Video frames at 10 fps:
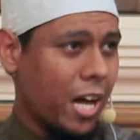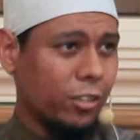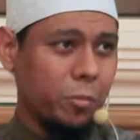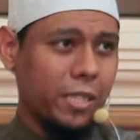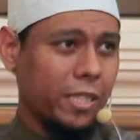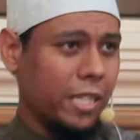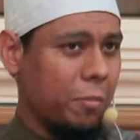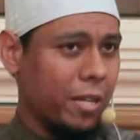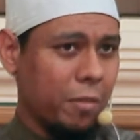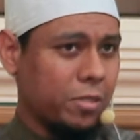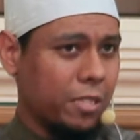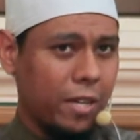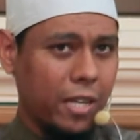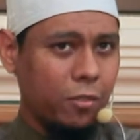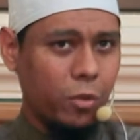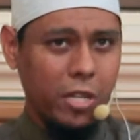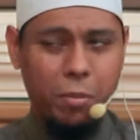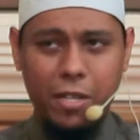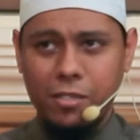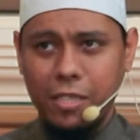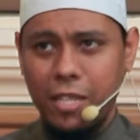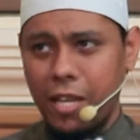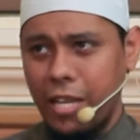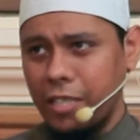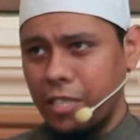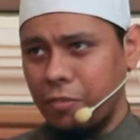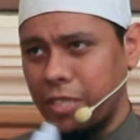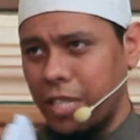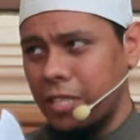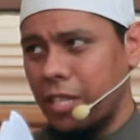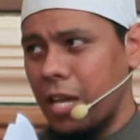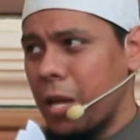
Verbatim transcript: Automatically it becomes invalid when the penis en the vagina.